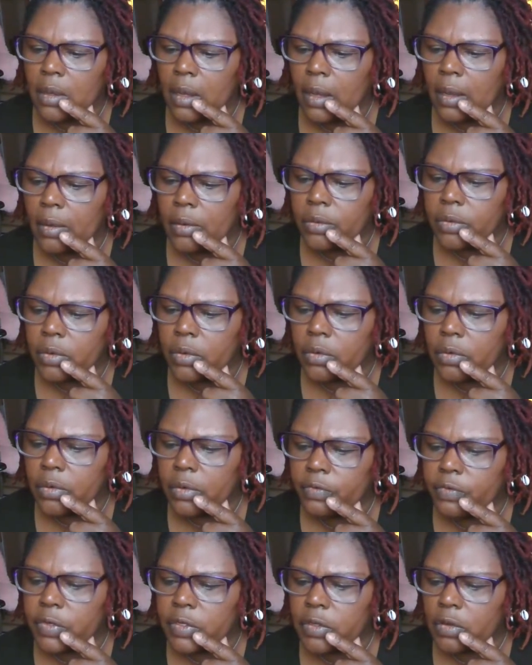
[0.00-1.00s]
I don't know
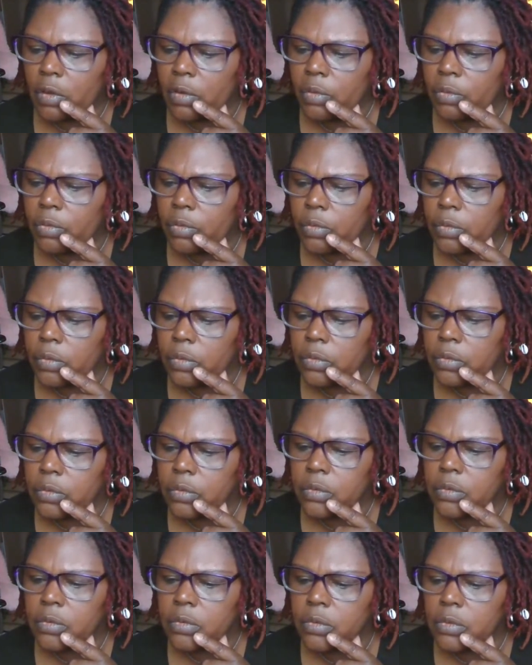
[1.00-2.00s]
if it's going to,
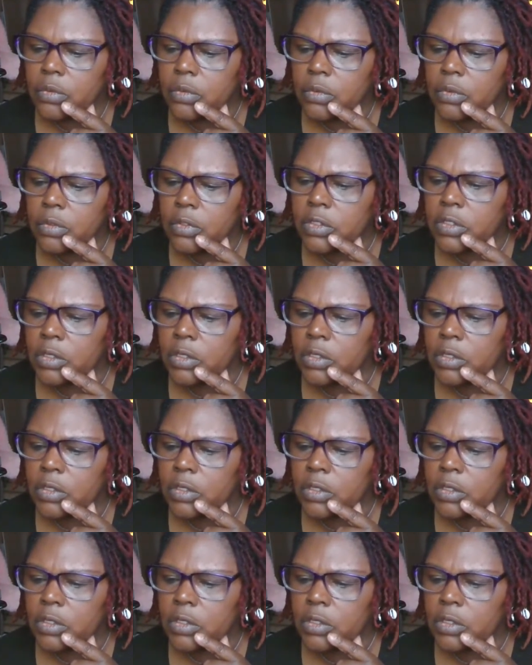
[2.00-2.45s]
is